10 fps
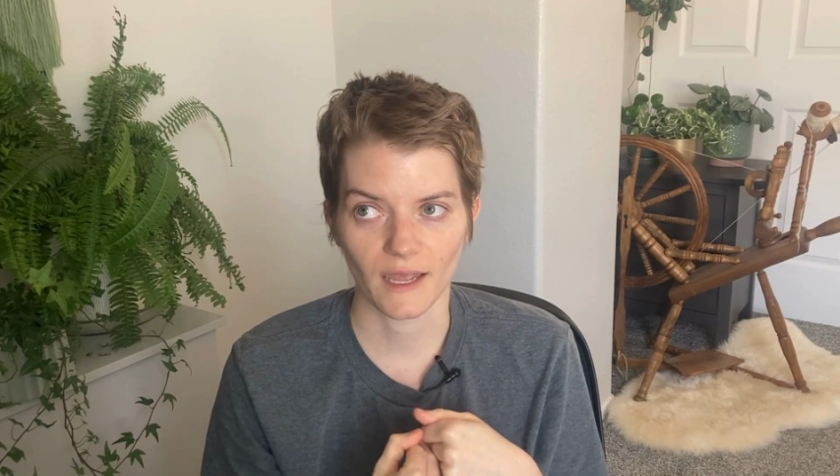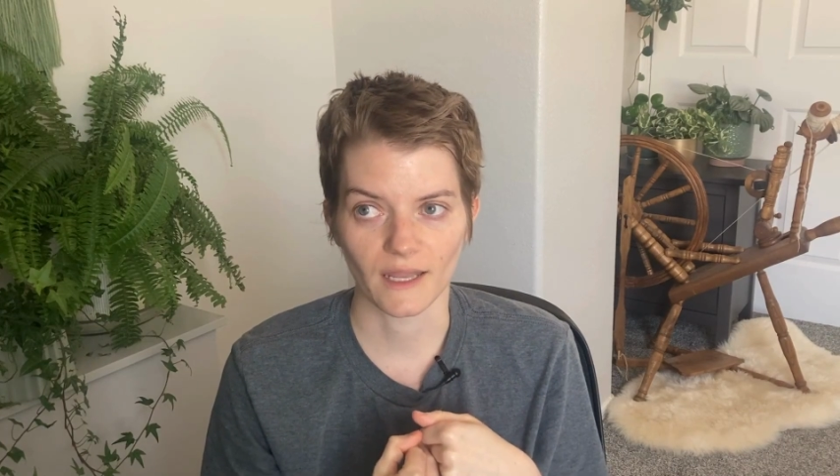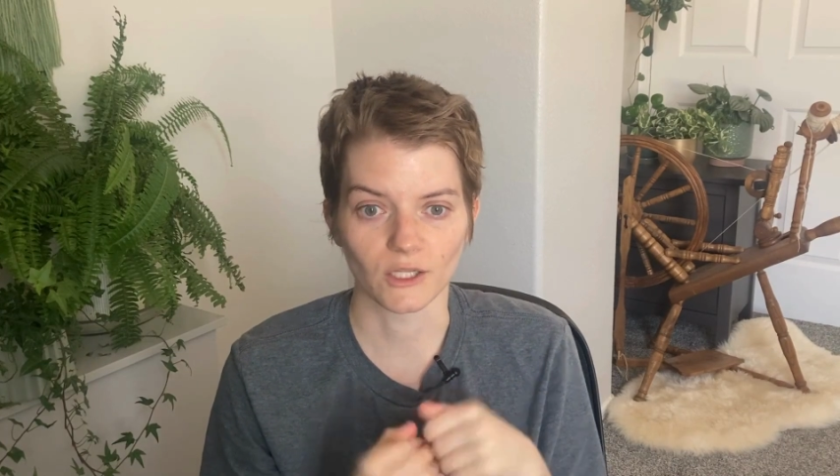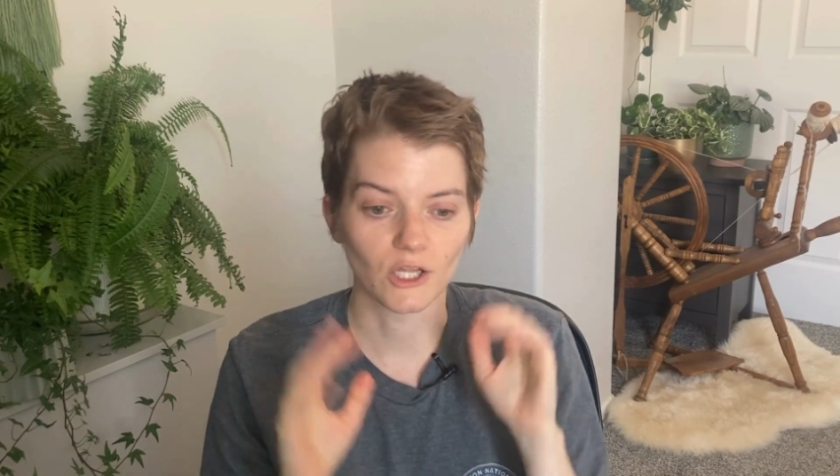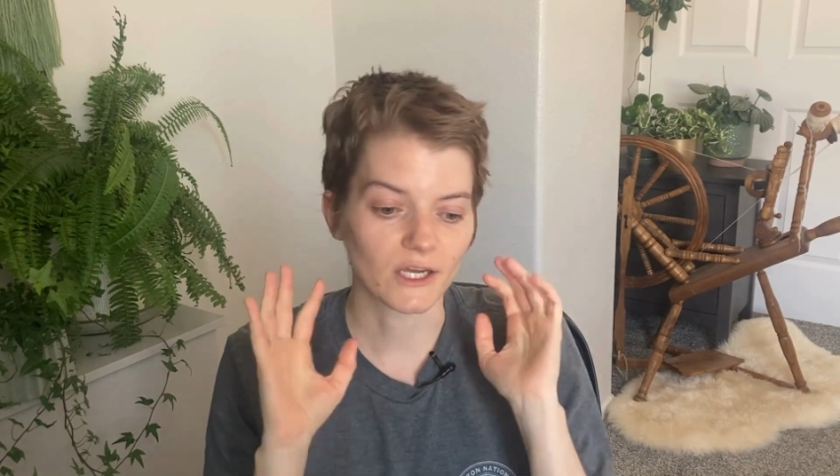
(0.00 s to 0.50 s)

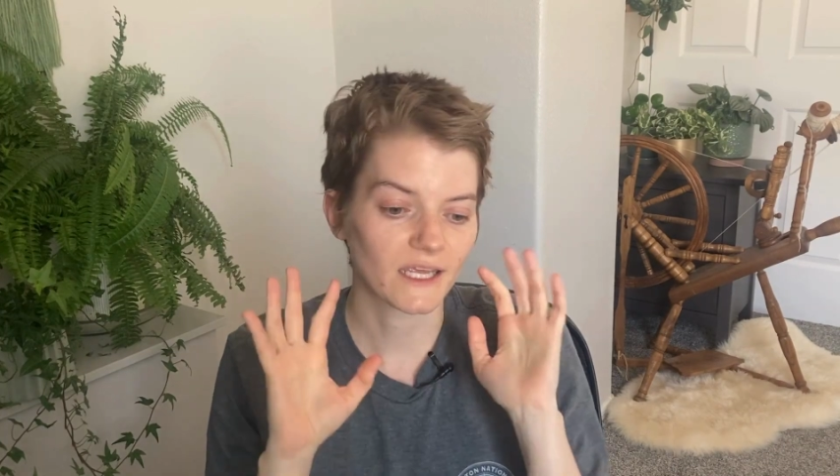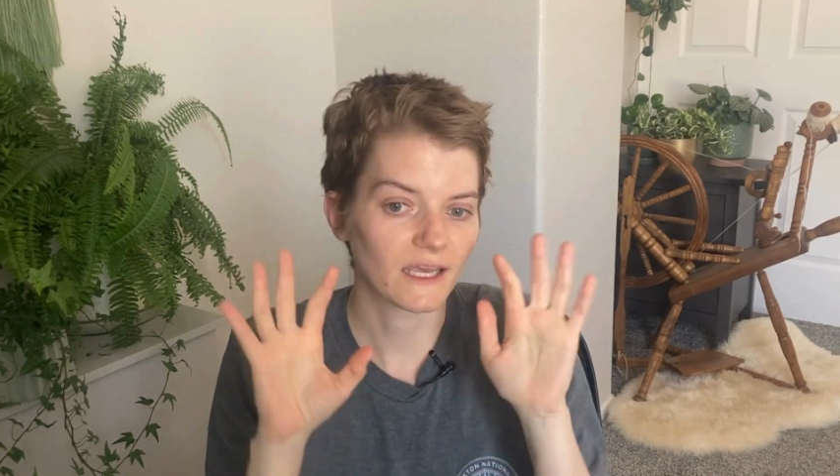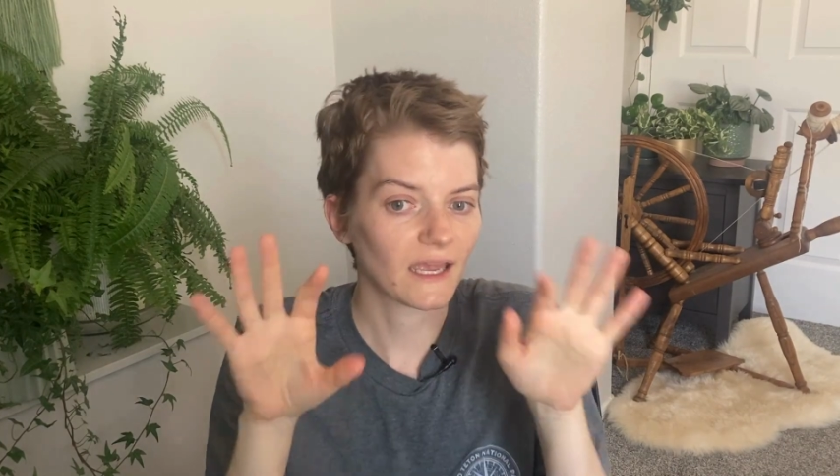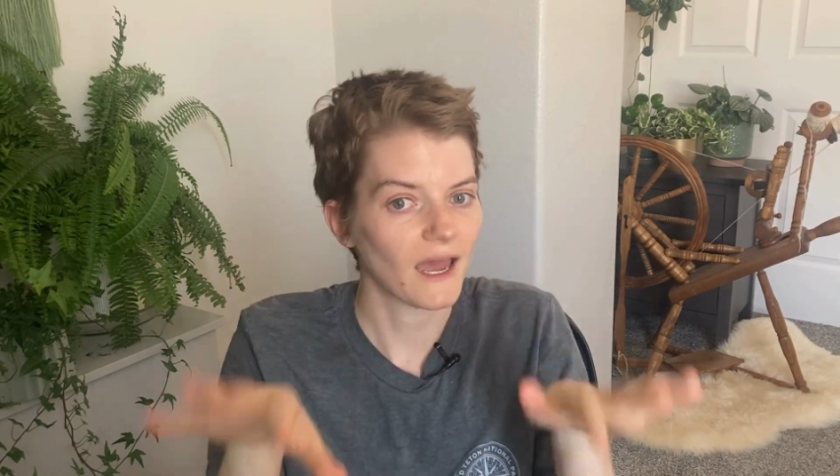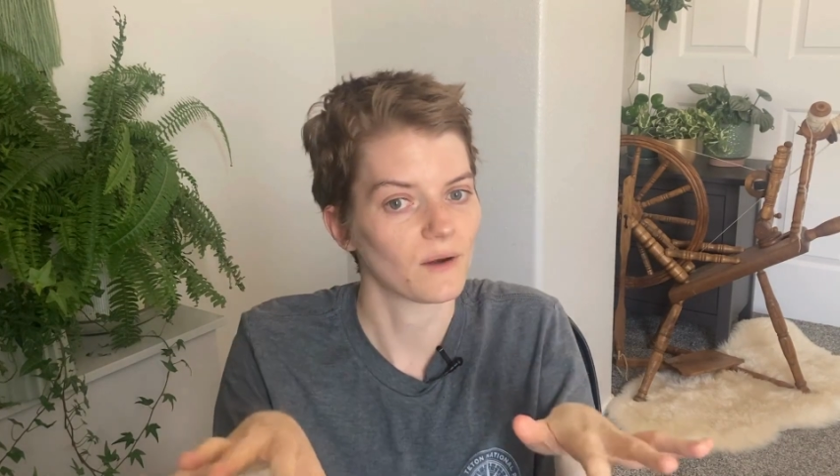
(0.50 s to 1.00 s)
and
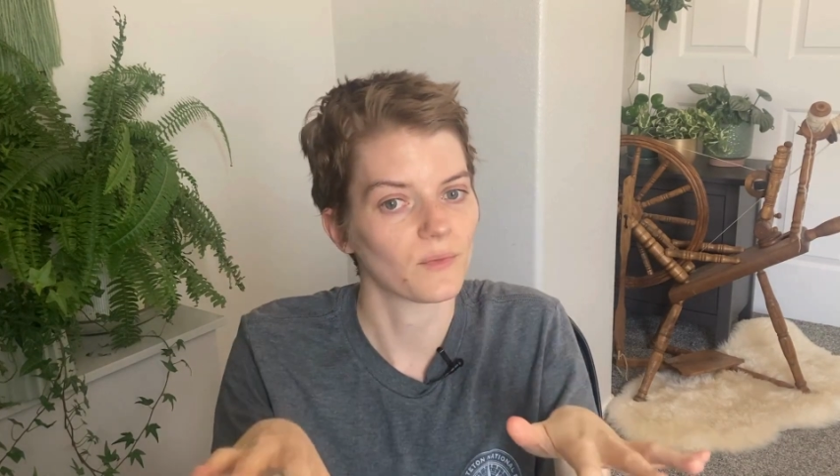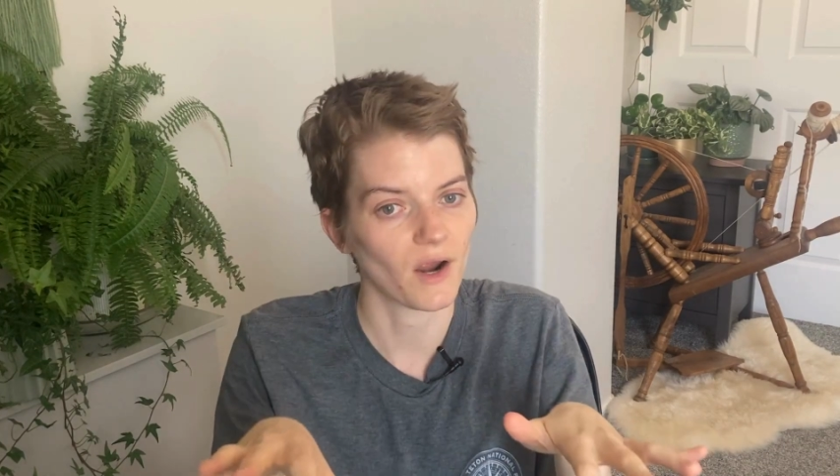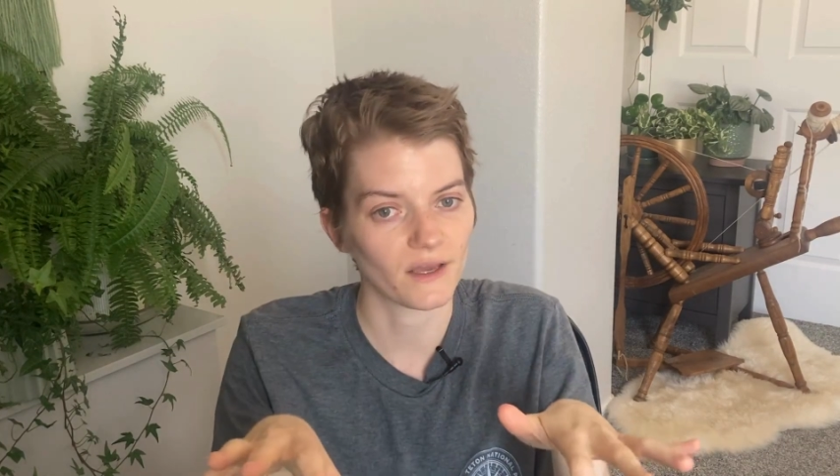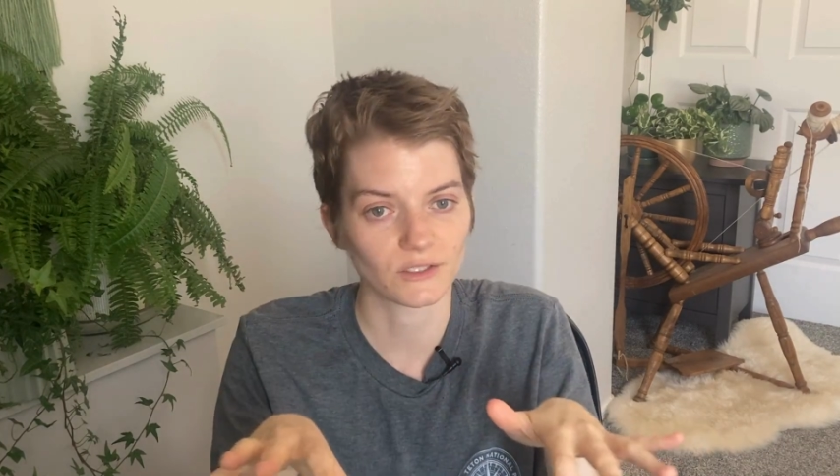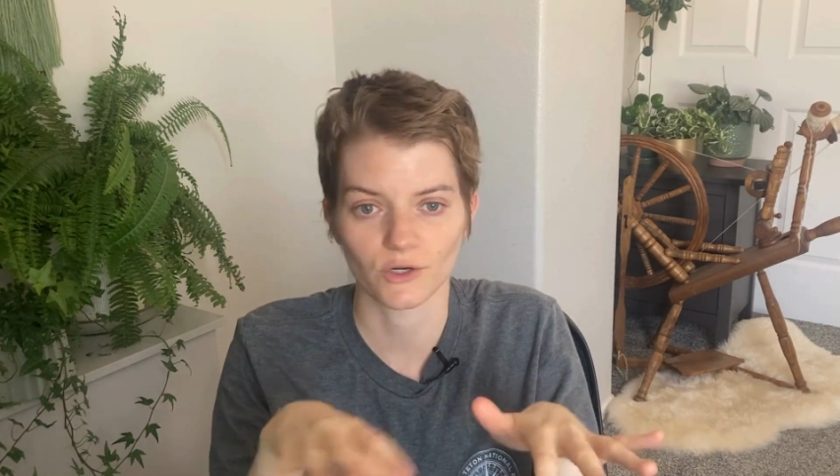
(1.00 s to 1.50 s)
looking at a
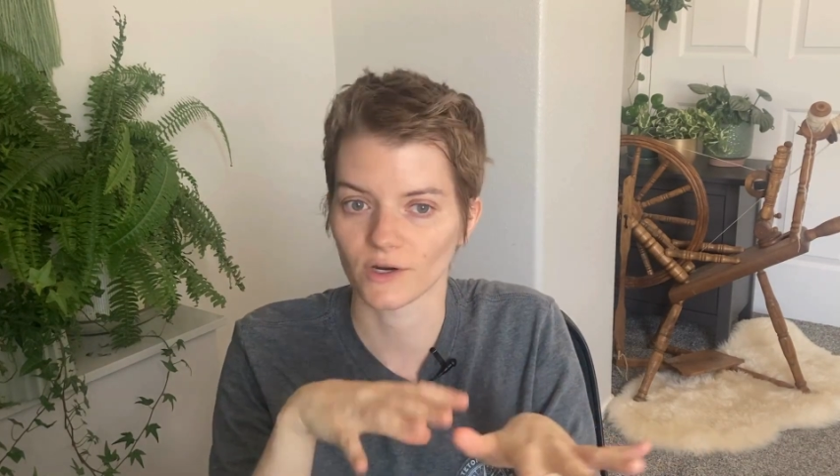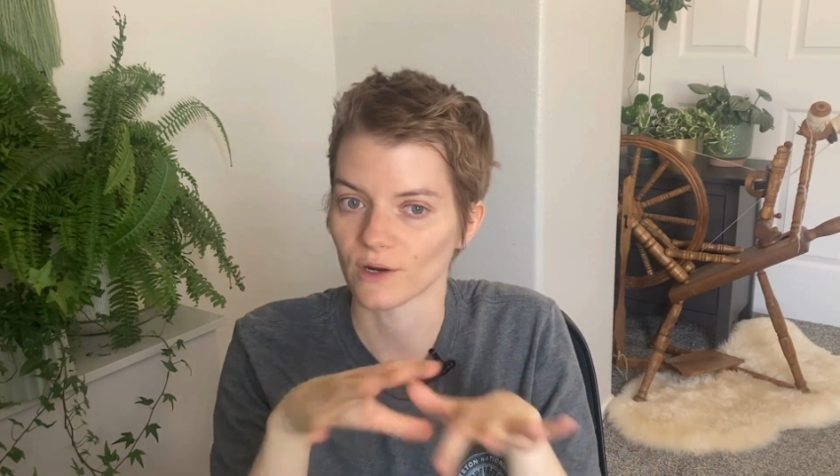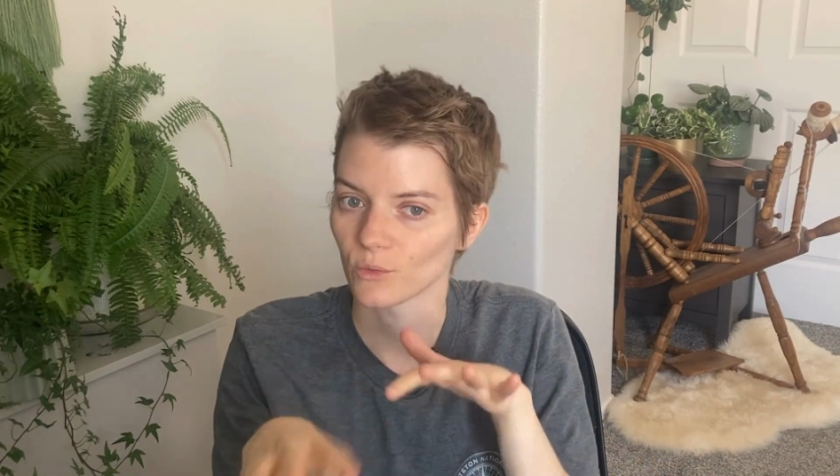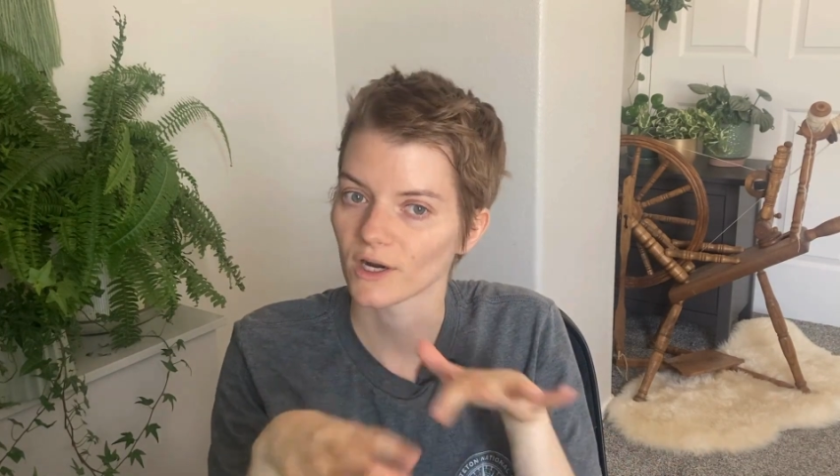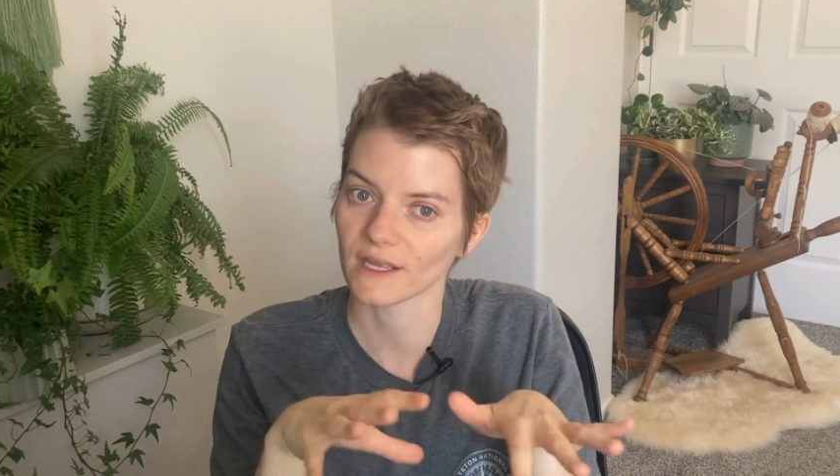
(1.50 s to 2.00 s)
product owner
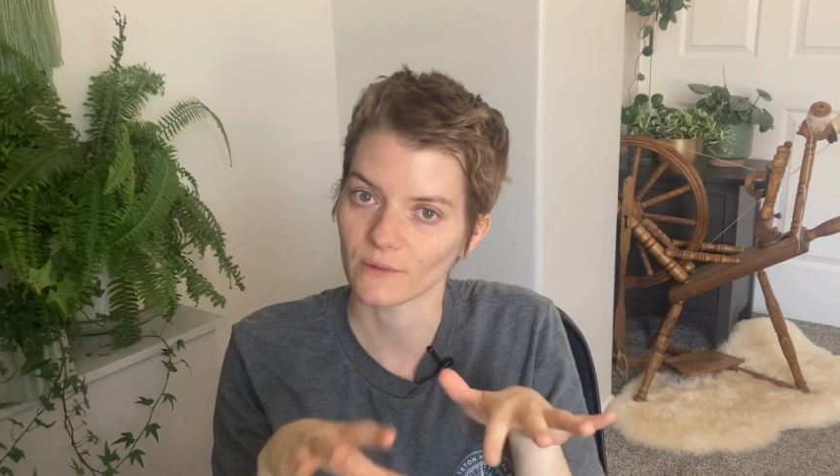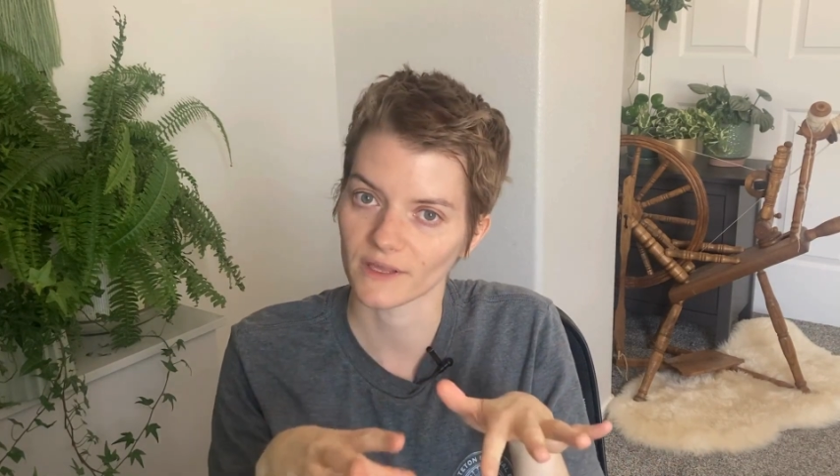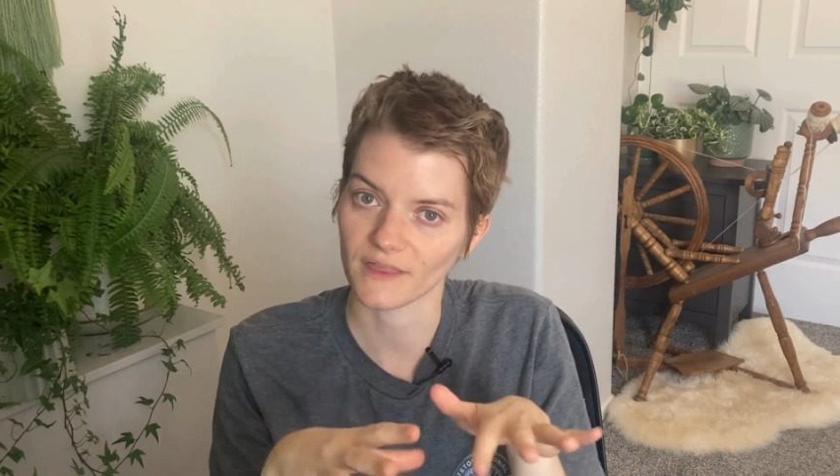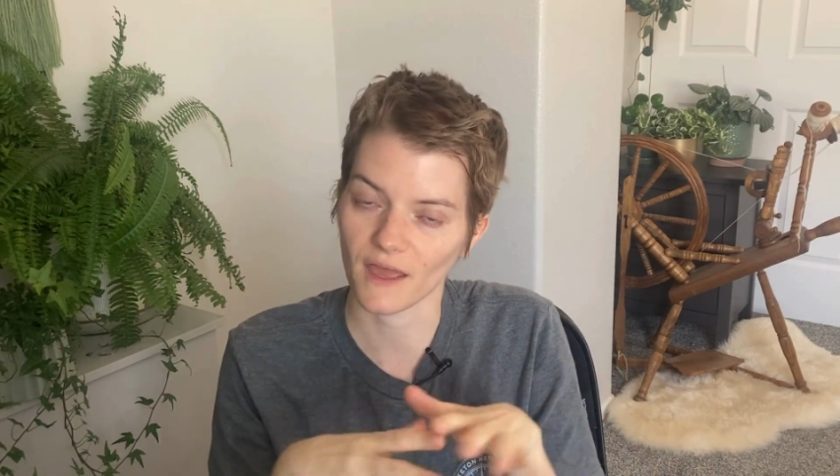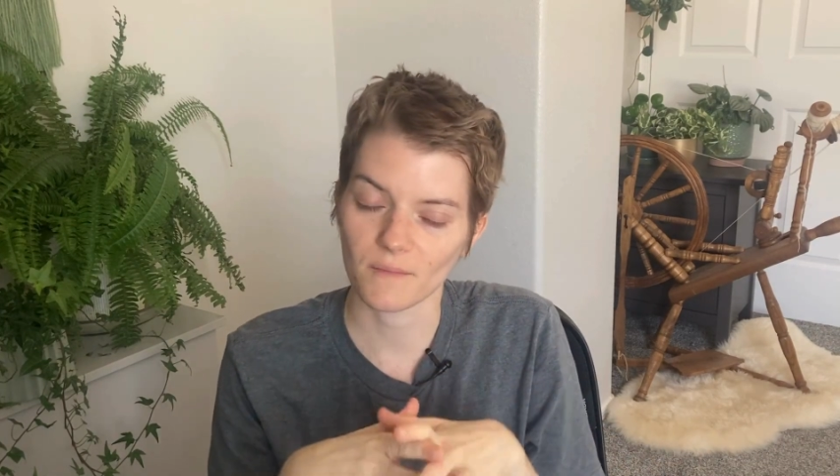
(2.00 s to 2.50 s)
and working with
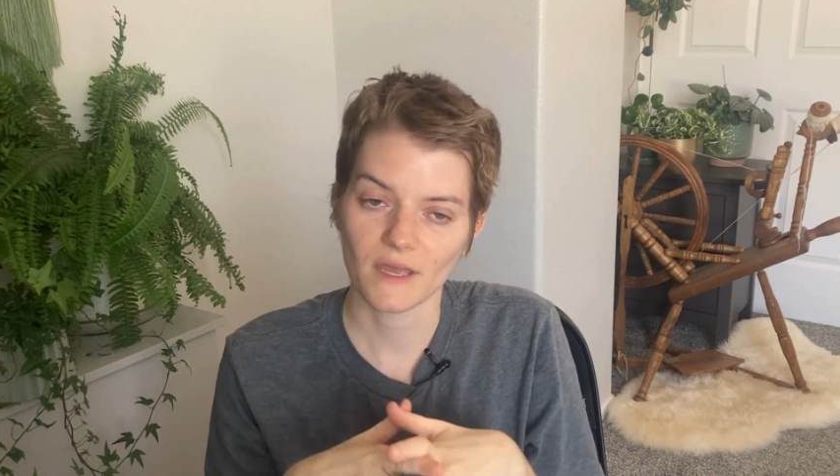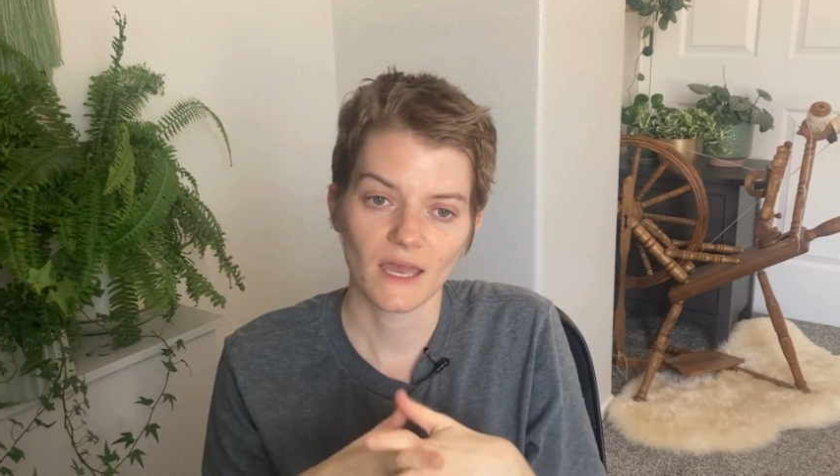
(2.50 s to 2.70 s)
them,